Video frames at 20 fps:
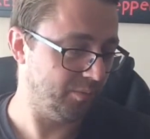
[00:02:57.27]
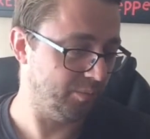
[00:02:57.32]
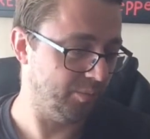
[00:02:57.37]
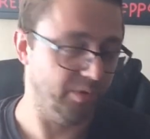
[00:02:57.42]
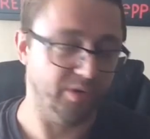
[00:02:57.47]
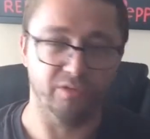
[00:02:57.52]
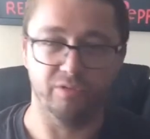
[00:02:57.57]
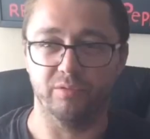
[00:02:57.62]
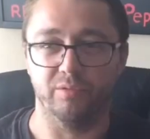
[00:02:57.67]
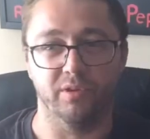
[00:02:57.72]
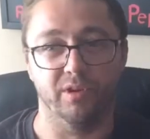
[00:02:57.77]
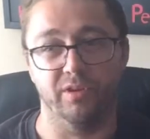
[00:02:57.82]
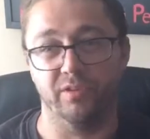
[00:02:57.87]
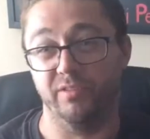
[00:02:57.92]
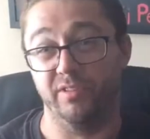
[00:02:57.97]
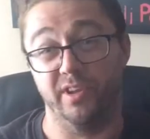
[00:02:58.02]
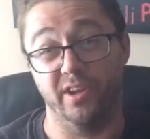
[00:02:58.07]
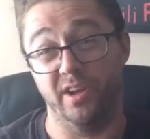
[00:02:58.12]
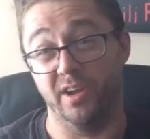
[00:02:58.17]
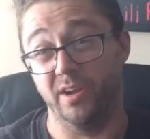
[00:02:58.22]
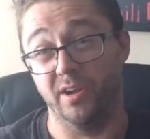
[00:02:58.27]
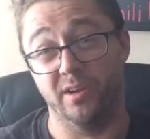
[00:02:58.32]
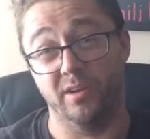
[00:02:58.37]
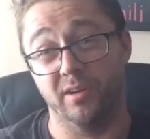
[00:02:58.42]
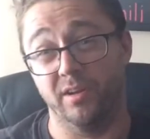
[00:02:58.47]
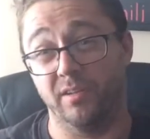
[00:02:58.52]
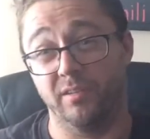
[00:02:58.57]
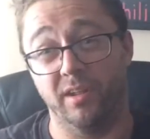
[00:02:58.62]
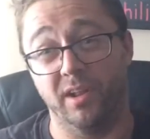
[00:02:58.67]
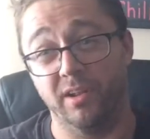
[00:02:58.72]
But it's not, yeah,
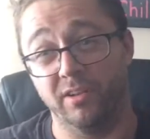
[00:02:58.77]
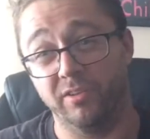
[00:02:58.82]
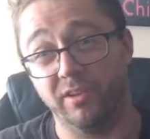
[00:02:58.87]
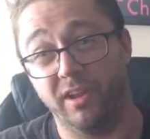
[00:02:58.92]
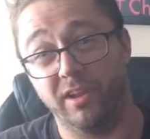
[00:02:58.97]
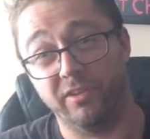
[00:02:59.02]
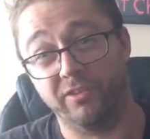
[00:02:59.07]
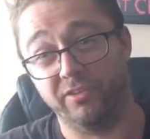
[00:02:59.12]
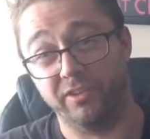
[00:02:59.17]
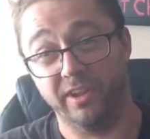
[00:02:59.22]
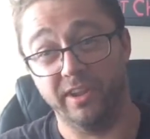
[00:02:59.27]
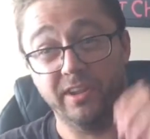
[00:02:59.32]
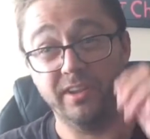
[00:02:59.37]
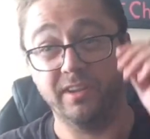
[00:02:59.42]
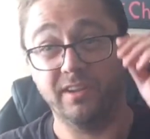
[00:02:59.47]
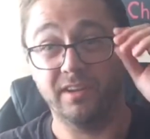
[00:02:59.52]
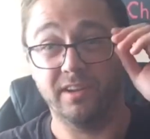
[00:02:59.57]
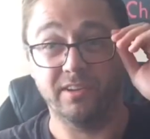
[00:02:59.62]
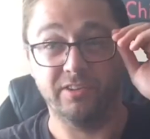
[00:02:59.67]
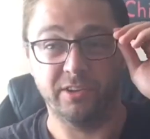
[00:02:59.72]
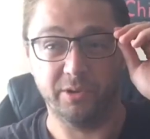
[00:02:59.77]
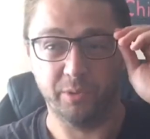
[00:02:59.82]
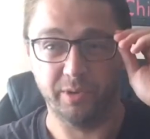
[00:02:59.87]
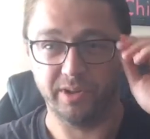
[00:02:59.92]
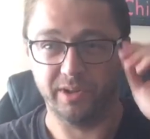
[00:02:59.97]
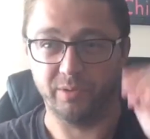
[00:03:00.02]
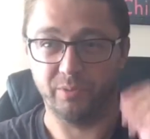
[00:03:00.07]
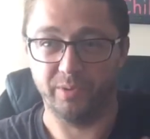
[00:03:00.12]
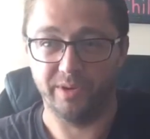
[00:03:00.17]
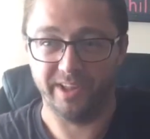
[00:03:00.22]
I'll see. I'll see
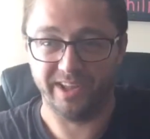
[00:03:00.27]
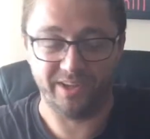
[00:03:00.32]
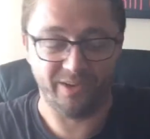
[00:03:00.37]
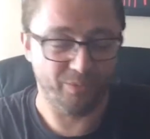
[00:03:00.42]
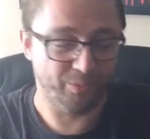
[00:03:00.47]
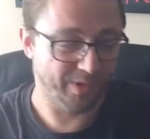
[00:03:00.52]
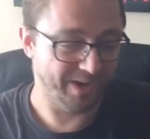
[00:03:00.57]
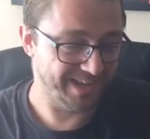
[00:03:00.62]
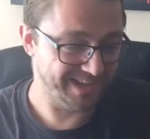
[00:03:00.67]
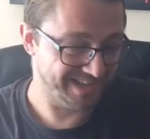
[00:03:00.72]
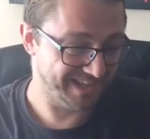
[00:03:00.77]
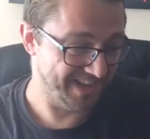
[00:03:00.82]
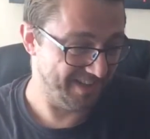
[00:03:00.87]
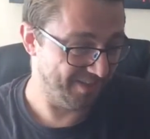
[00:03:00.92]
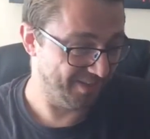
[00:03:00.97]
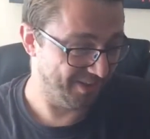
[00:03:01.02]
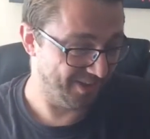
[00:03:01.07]
when it's in